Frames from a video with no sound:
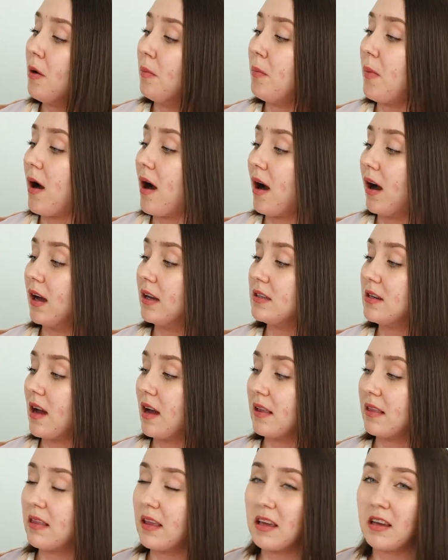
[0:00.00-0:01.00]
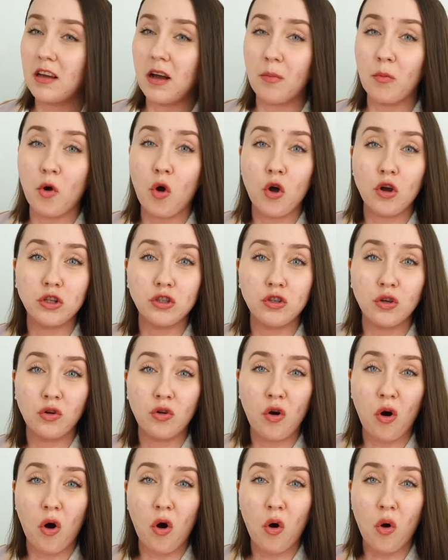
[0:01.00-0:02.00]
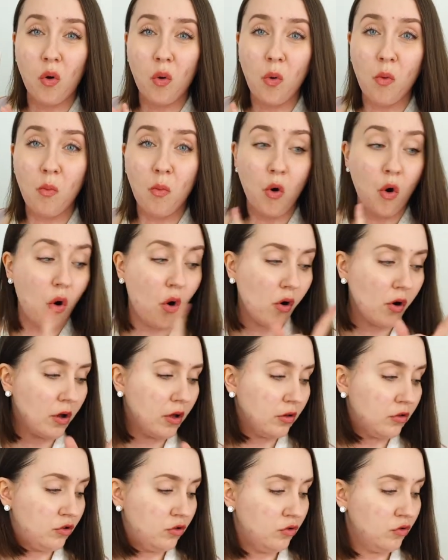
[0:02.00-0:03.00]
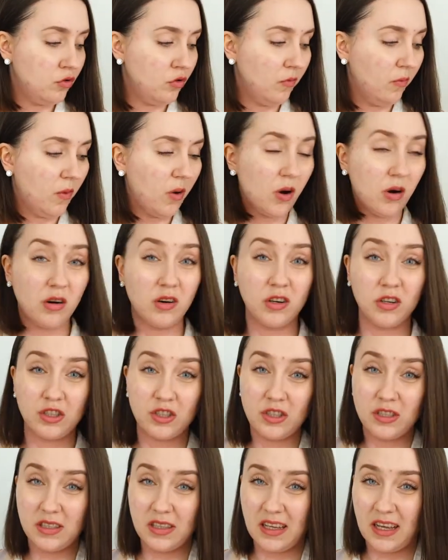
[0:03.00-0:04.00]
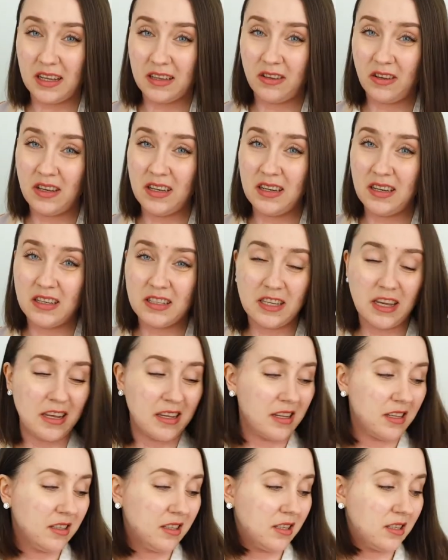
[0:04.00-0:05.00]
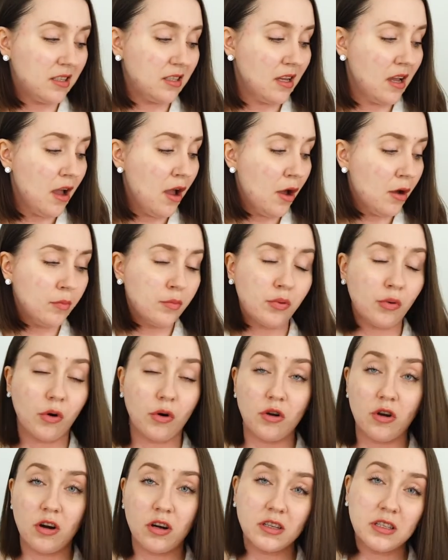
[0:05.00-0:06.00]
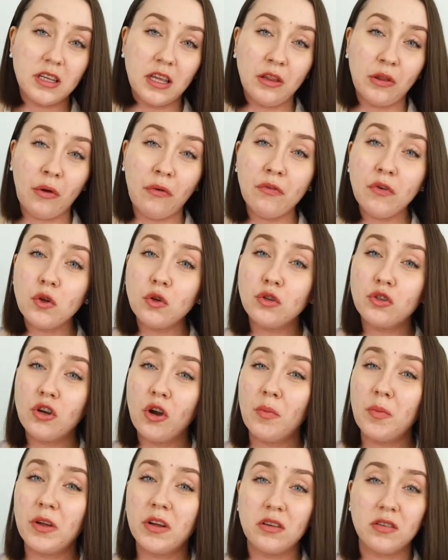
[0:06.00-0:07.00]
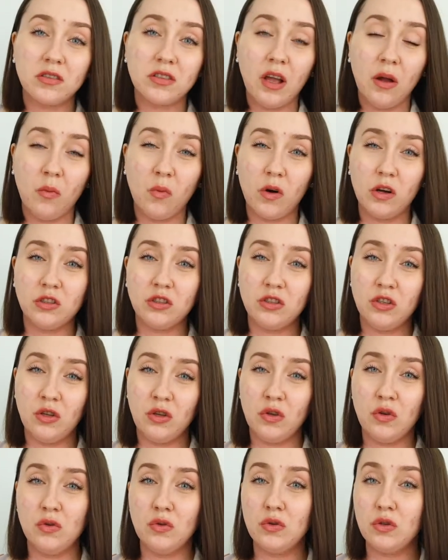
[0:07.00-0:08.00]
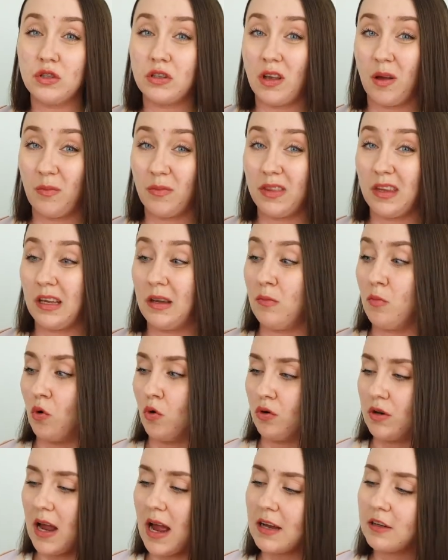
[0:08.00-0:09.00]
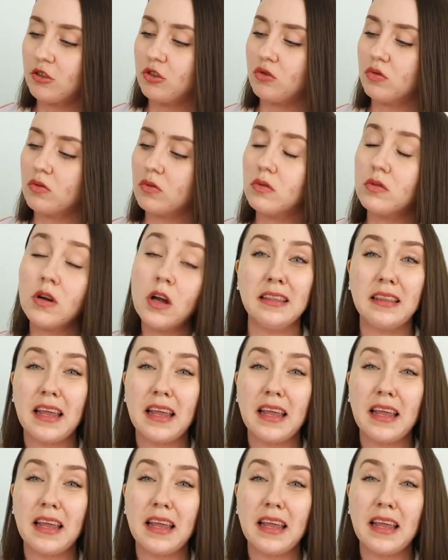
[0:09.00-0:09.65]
But I think I'm going to go more towards like the Innersense products in the future, because I want to use something more natural.